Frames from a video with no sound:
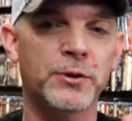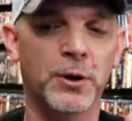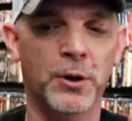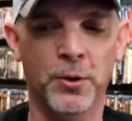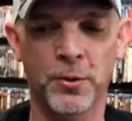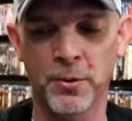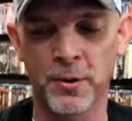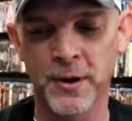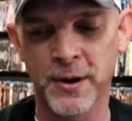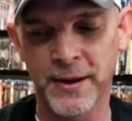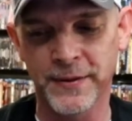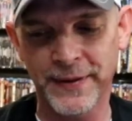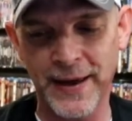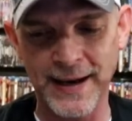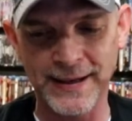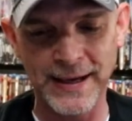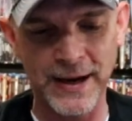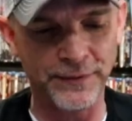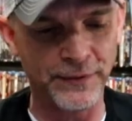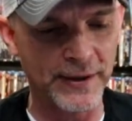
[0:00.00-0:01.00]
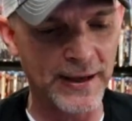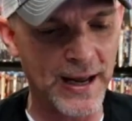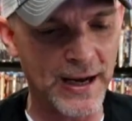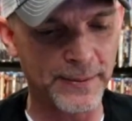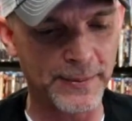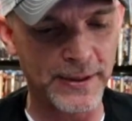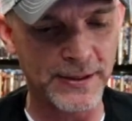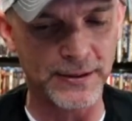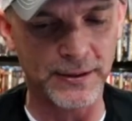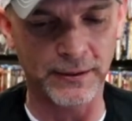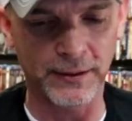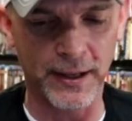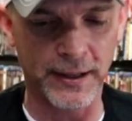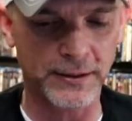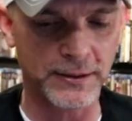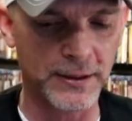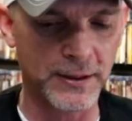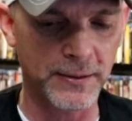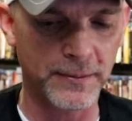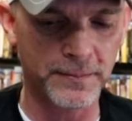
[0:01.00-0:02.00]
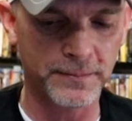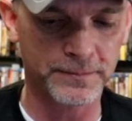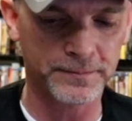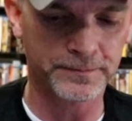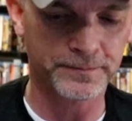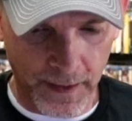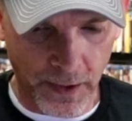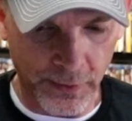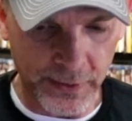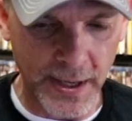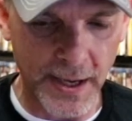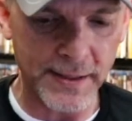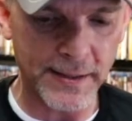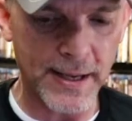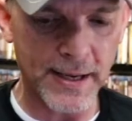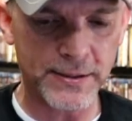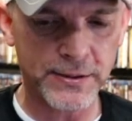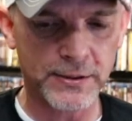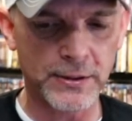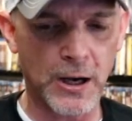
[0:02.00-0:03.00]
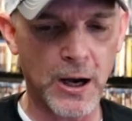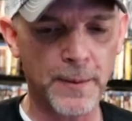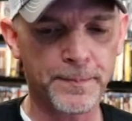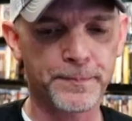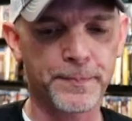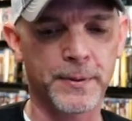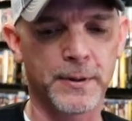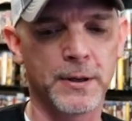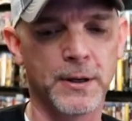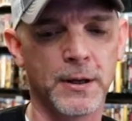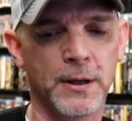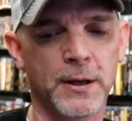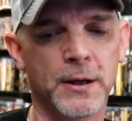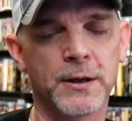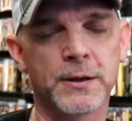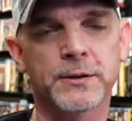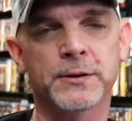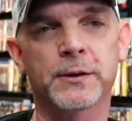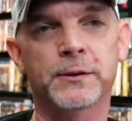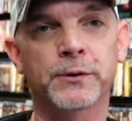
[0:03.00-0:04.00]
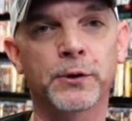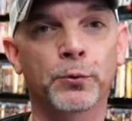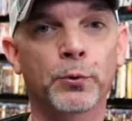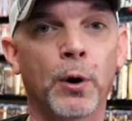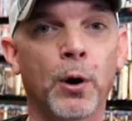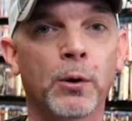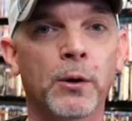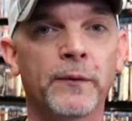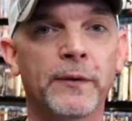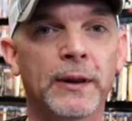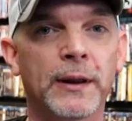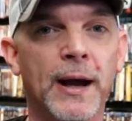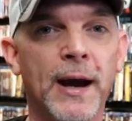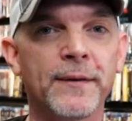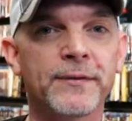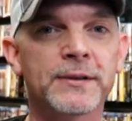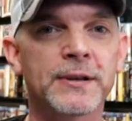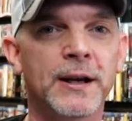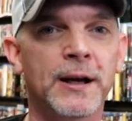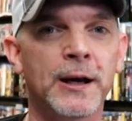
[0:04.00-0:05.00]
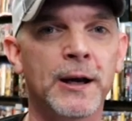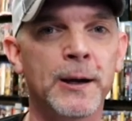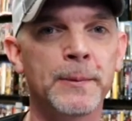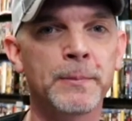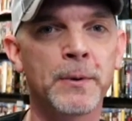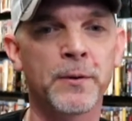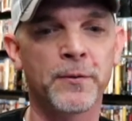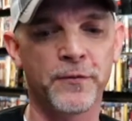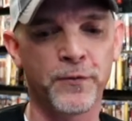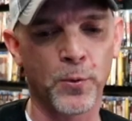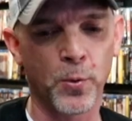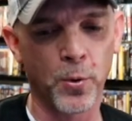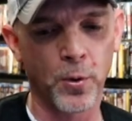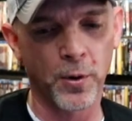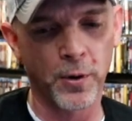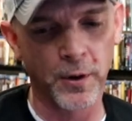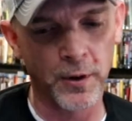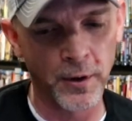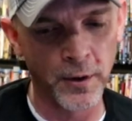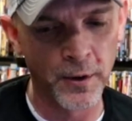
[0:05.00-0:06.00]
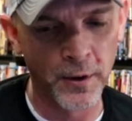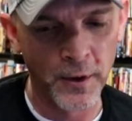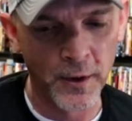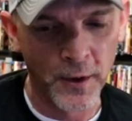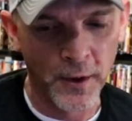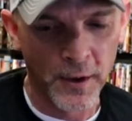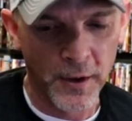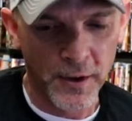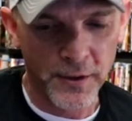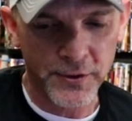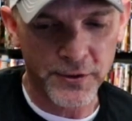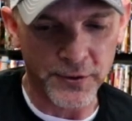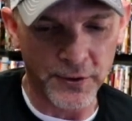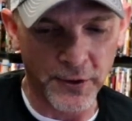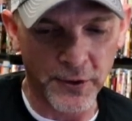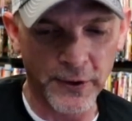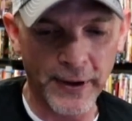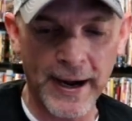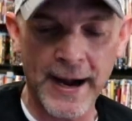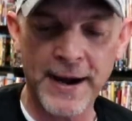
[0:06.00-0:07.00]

so that definitely had to be selected. Okay, next up is the role of a lifetime for Sir